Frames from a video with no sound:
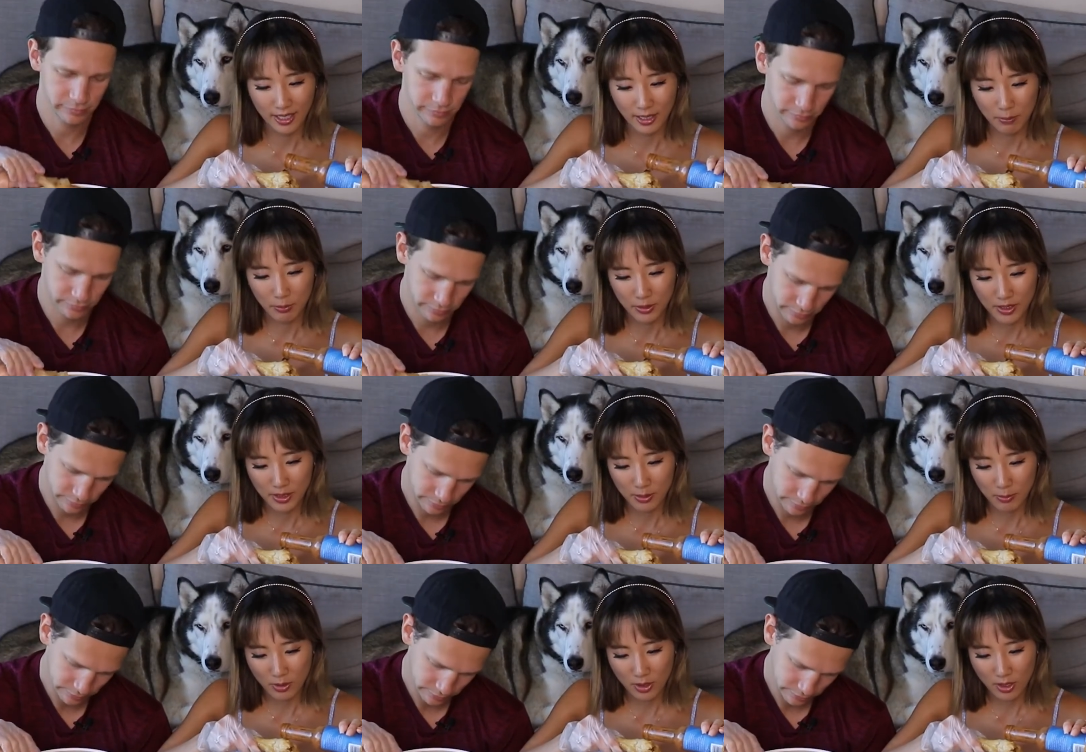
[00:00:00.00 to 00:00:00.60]
Speaker 1: gonna put
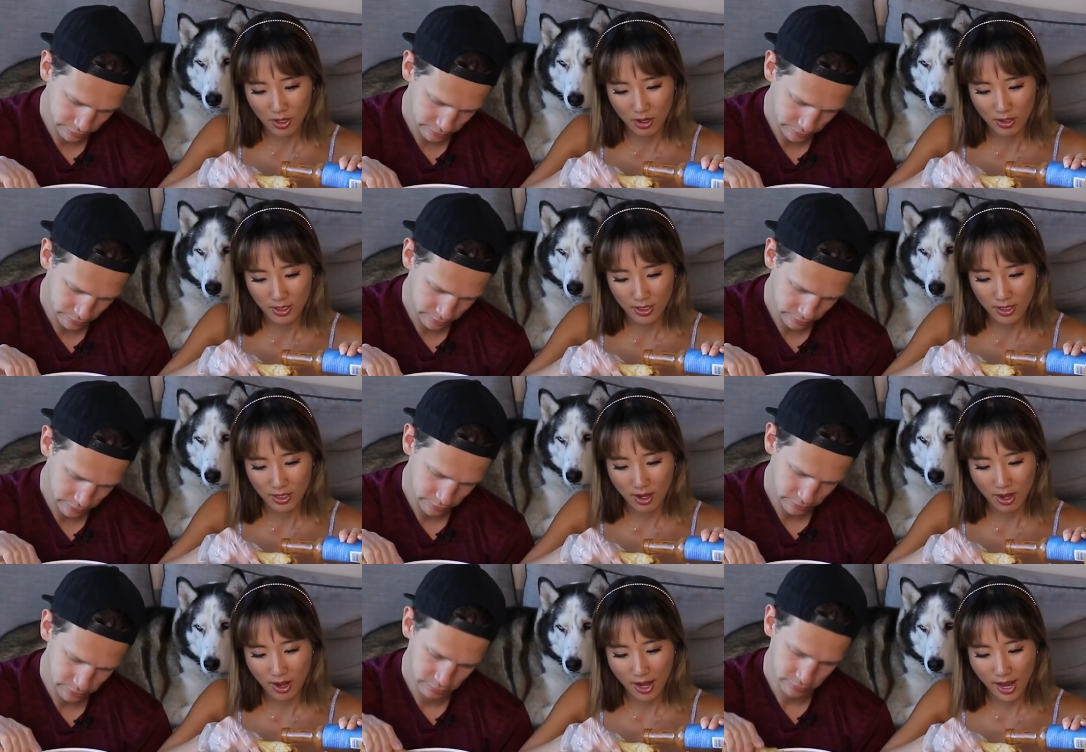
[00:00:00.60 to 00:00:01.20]
some sauce
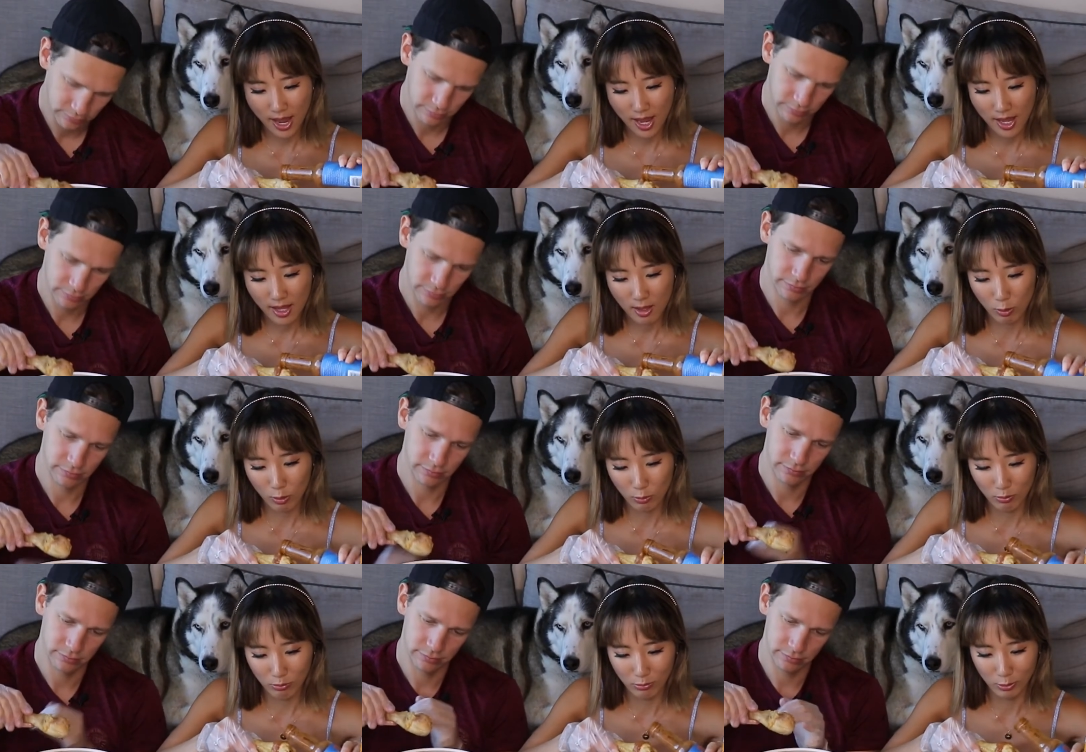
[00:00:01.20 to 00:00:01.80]
on it.
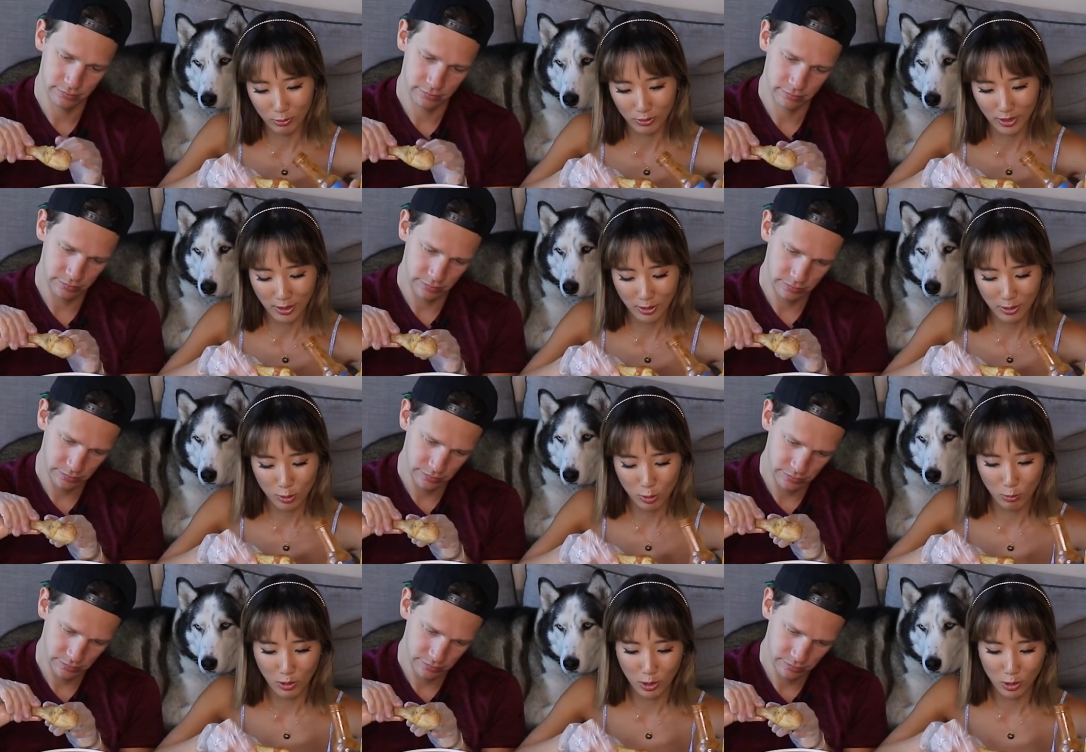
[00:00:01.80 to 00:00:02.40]
Oh, that's
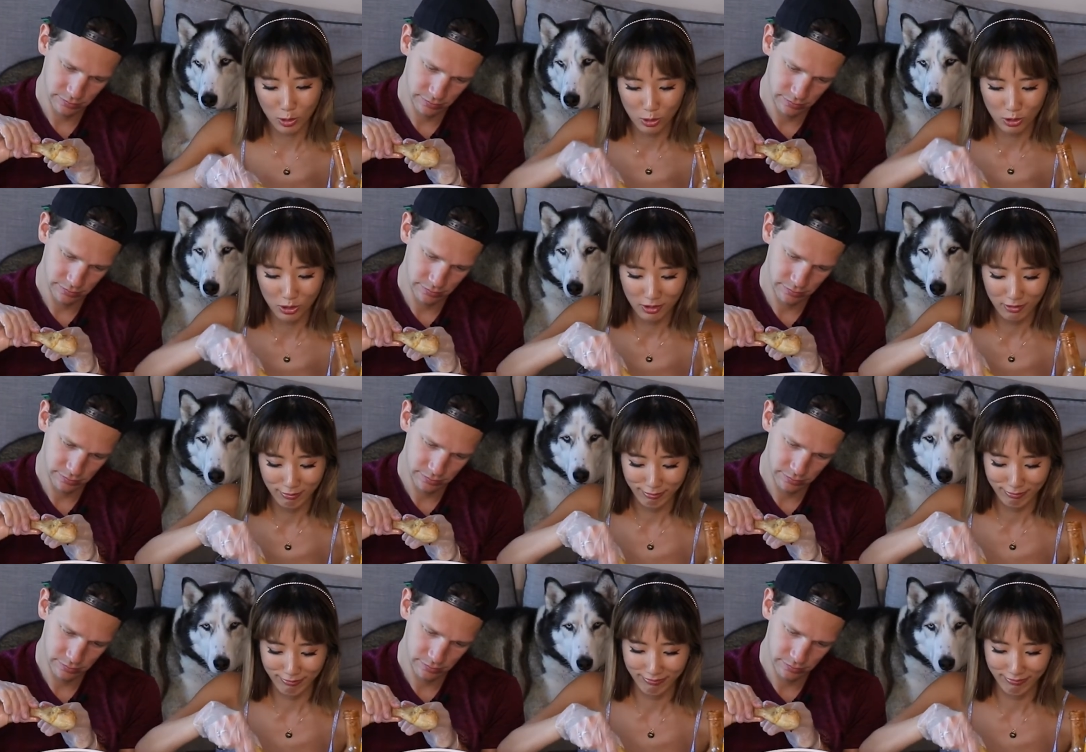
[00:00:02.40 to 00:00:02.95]
too much.